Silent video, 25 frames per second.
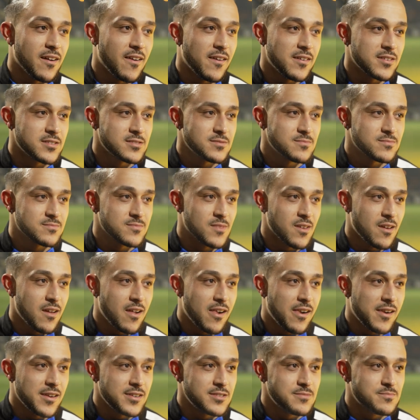And
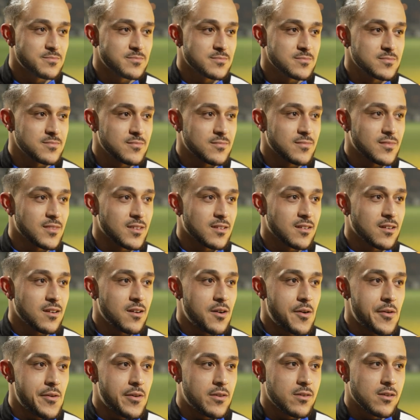football's easy compared to
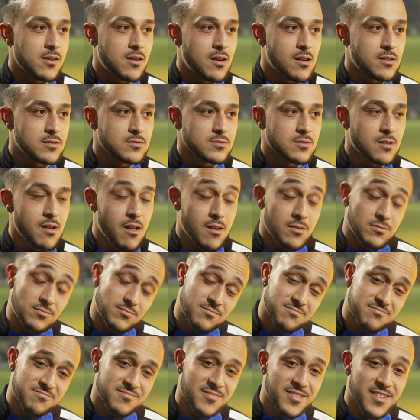parenting sometimes,
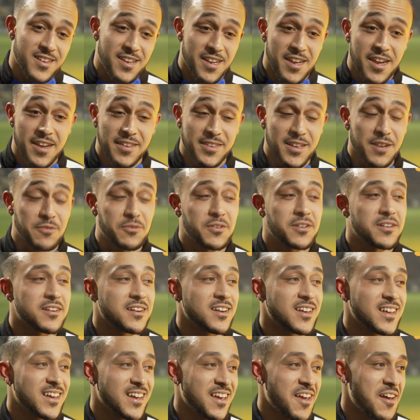right? Yeah,
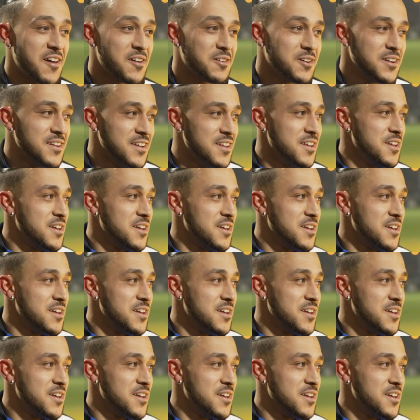definitely. Yeah.